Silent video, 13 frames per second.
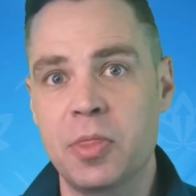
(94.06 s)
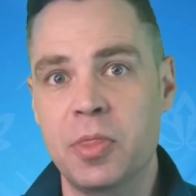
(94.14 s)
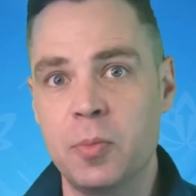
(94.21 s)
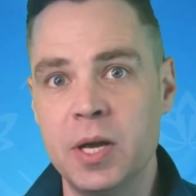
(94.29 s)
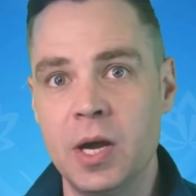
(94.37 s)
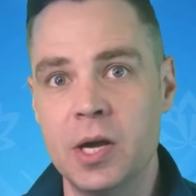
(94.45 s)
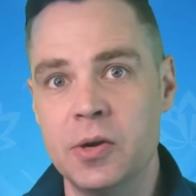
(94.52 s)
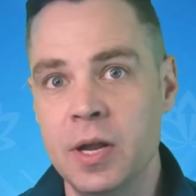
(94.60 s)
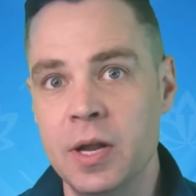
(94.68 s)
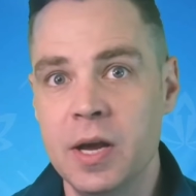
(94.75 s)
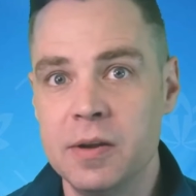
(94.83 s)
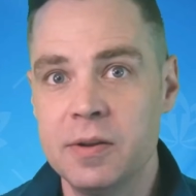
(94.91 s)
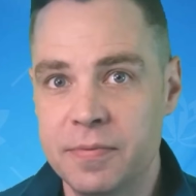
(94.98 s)
300
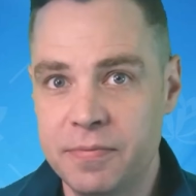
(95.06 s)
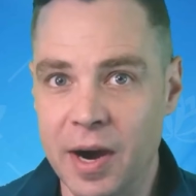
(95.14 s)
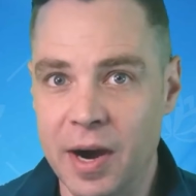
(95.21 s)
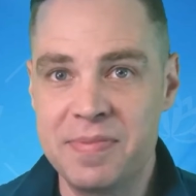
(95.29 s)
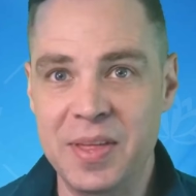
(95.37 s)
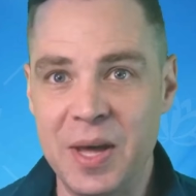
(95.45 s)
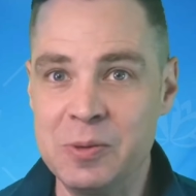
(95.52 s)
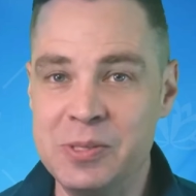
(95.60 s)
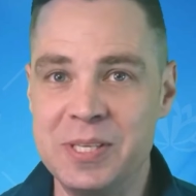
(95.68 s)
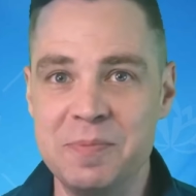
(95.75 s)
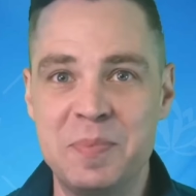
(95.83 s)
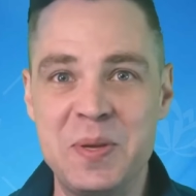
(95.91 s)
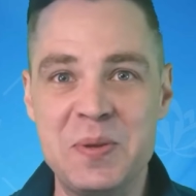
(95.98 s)
to
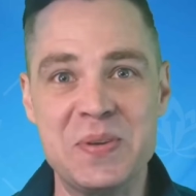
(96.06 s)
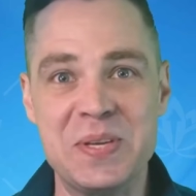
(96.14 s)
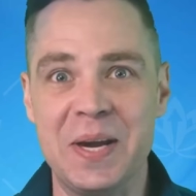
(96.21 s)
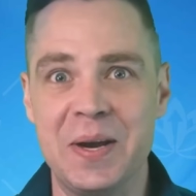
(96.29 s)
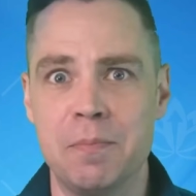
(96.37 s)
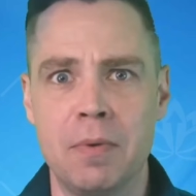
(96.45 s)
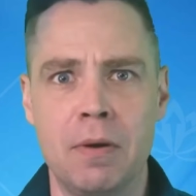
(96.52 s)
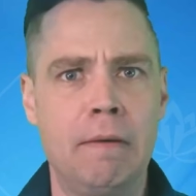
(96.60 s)
5,000 ppm.